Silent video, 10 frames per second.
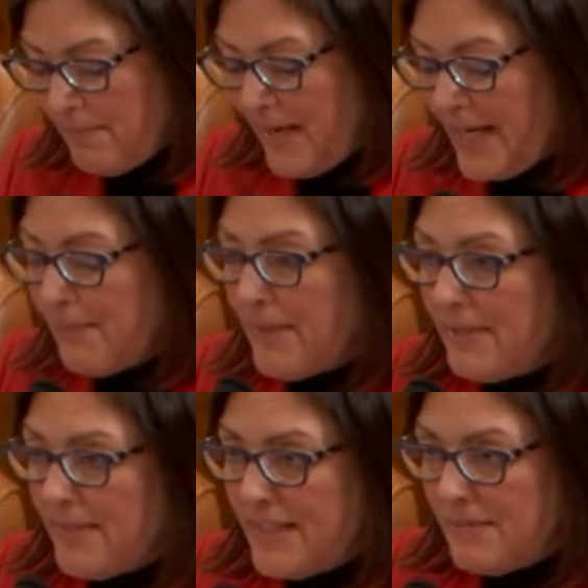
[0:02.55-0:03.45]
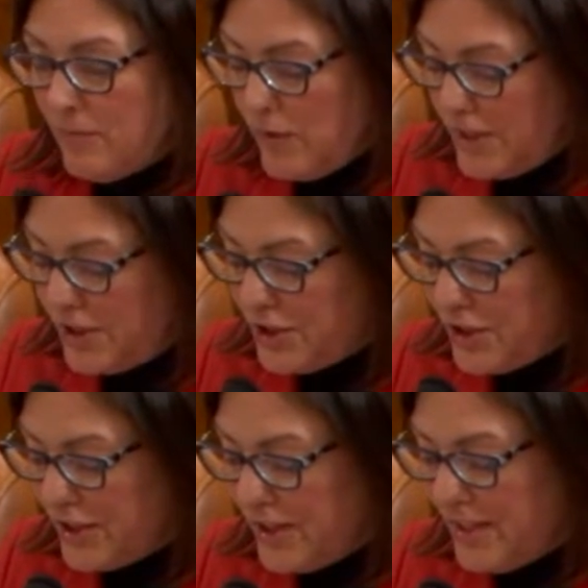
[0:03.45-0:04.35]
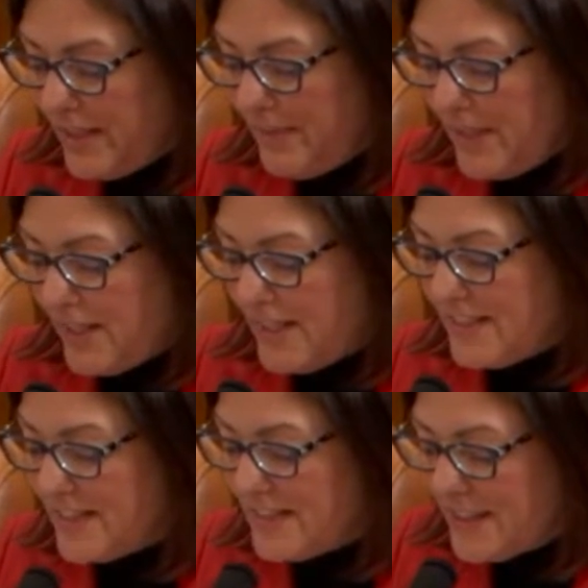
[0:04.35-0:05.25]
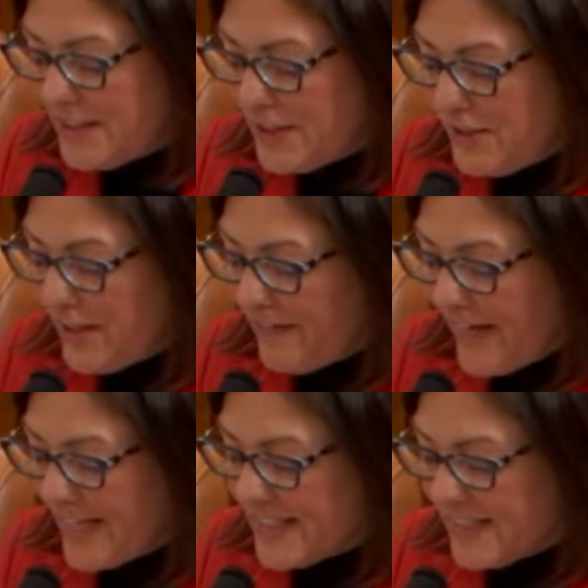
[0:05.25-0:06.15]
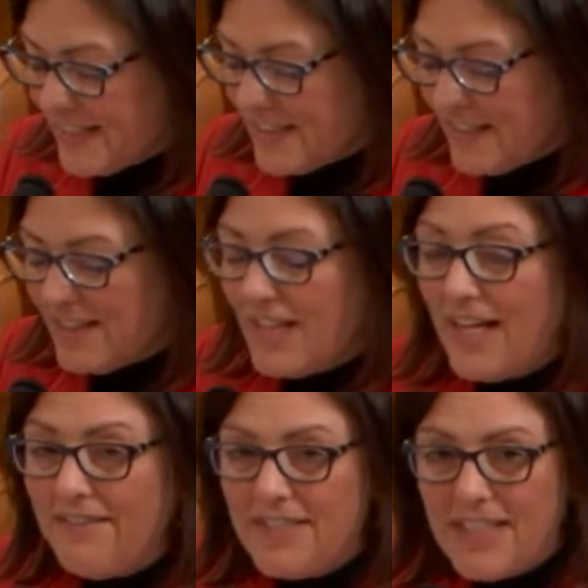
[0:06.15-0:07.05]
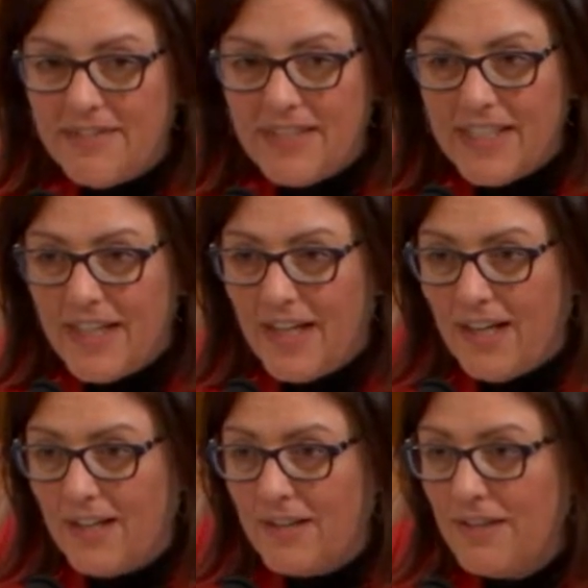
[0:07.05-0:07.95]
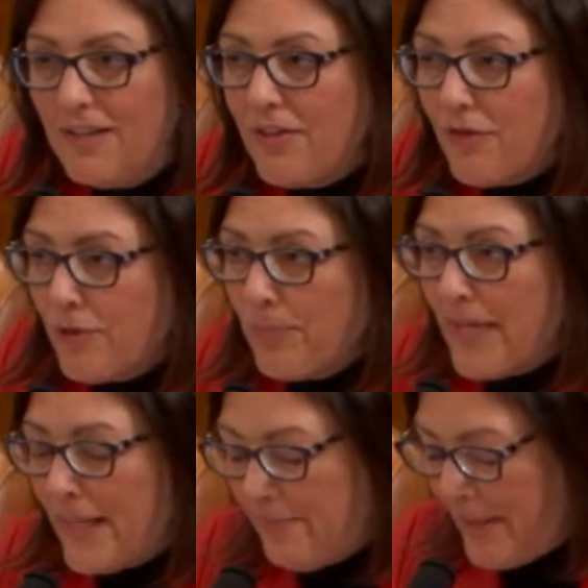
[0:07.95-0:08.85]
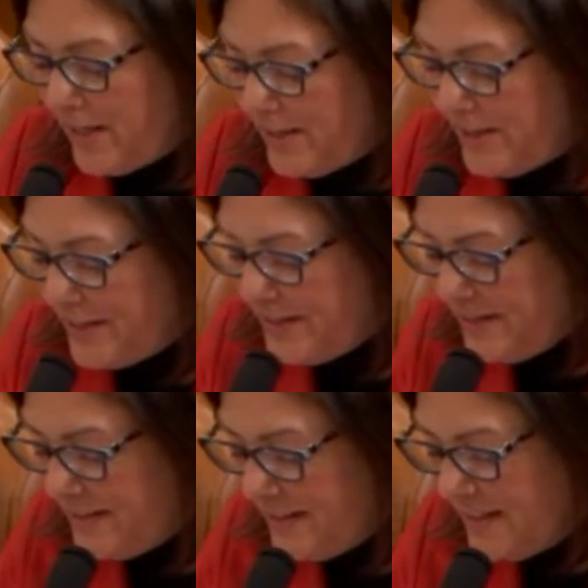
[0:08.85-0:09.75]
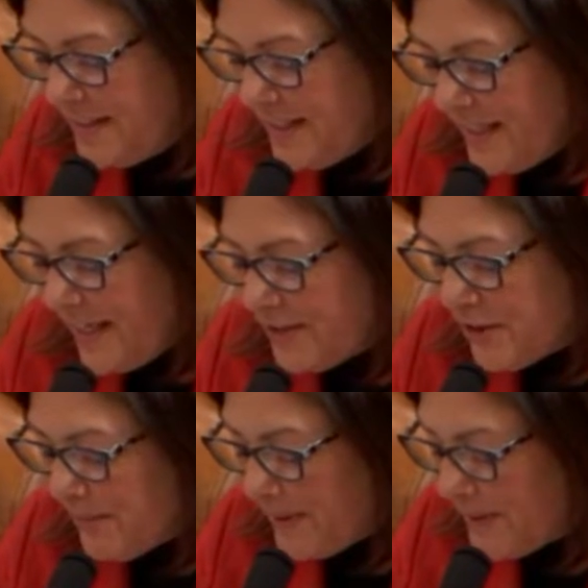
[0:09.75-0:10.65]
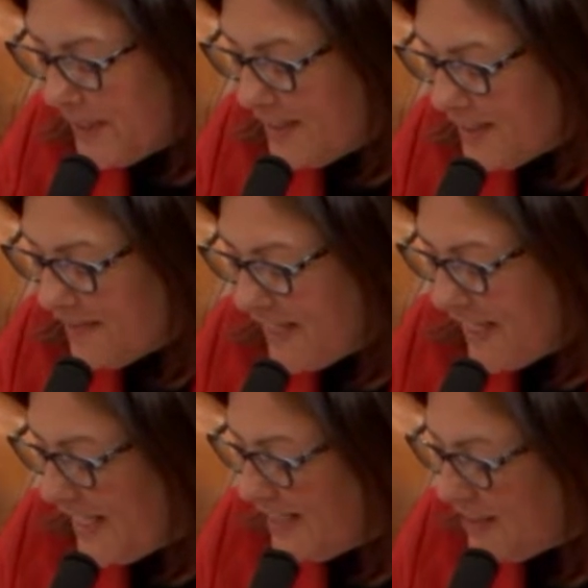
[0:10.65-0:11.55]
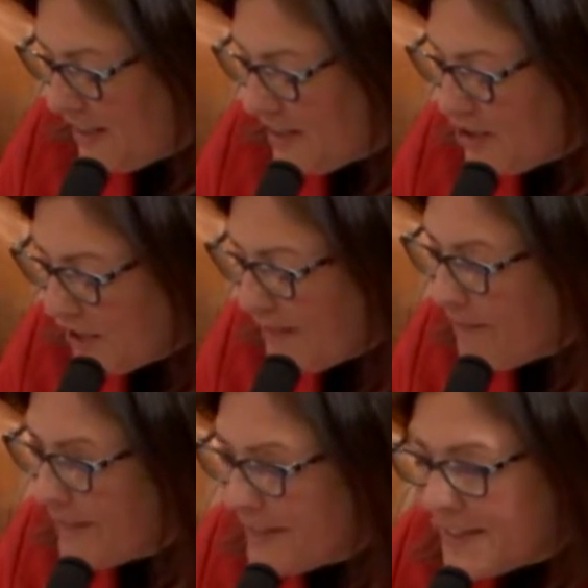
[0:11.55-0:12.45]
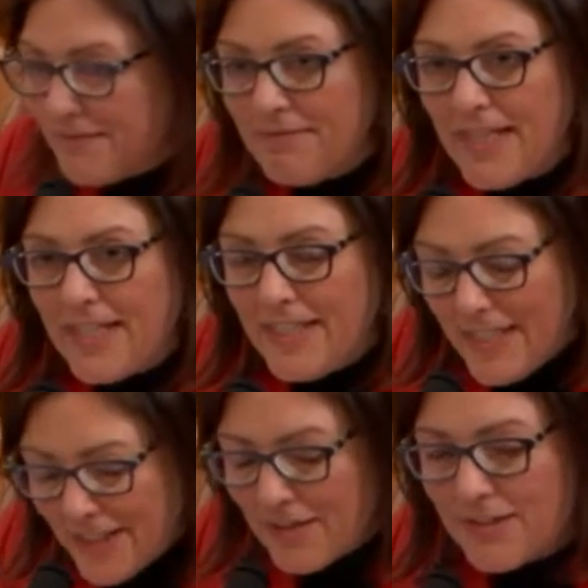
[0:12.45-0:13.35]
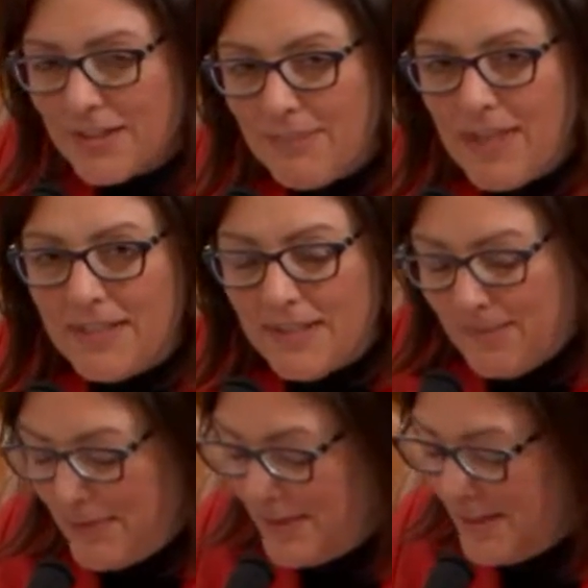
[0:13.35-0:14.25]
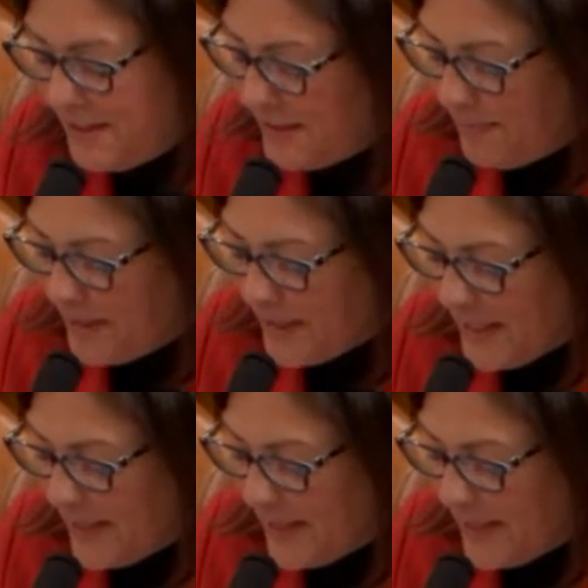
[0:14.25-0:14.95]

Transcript: My amendment will ensure that Americans continue to have access to life-saving care through Planned Parenthood. House Republicans have engaged in a shameful and irresponsible smear